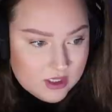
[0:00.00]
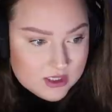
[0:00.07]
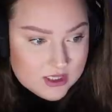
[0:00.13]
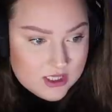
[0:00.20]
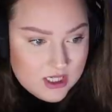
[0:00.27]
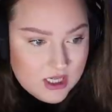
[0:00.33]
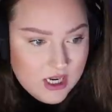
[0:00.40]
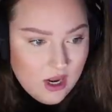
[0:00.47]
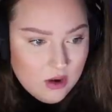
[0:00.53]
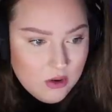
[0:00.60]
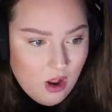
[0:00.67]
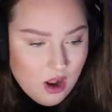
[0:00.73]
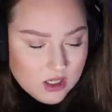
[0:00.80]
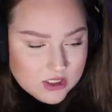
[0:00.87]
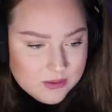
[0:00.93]
The CEO
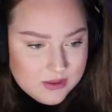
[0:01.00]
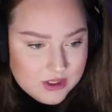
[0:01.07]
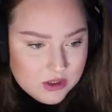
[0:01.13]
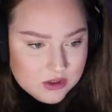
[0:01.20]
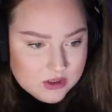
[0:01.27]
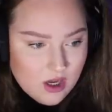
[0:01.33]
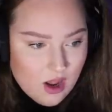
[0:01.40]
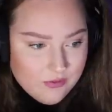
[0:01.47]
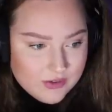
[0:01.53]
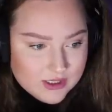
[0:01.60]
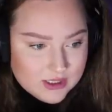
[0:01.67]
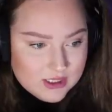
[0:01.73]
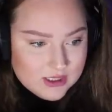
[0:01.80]
calls me to his office.